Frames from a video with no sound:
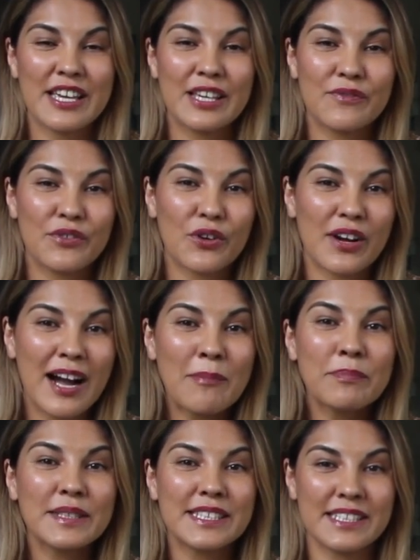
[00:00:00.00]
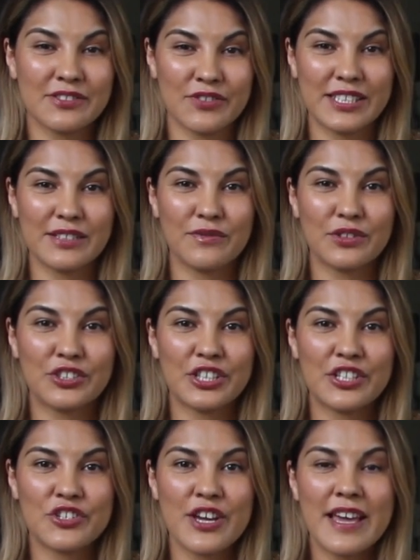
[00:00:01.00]
if your company is ready for
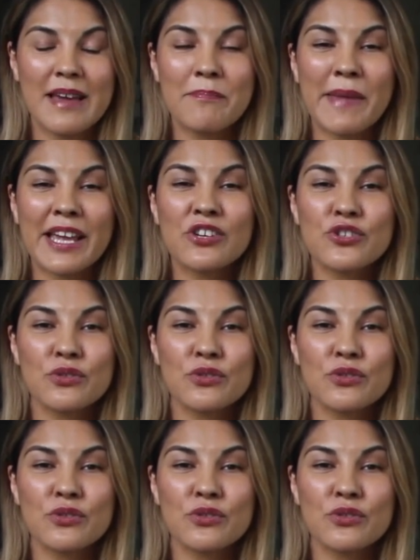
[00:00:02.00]
change, make